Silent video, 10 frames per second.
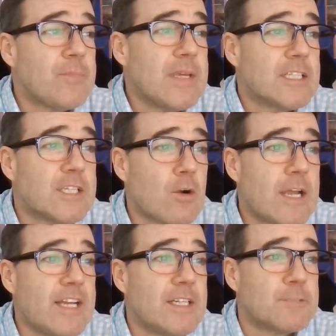It
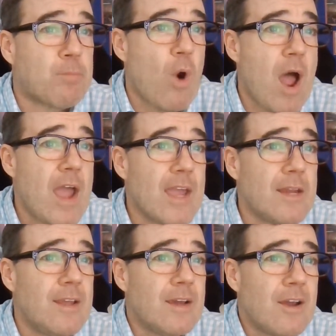is
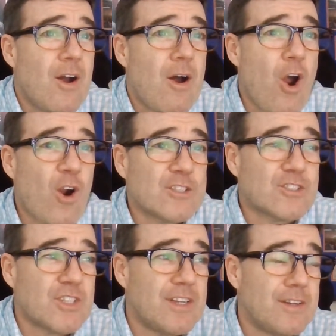Bryan
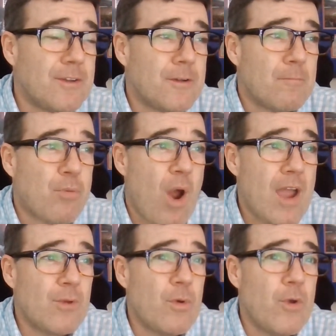Harsin,
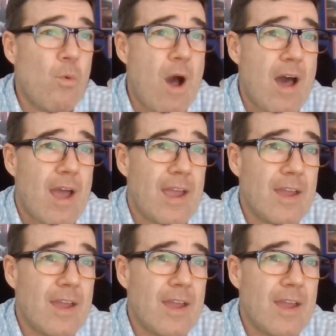Bryan with a Y,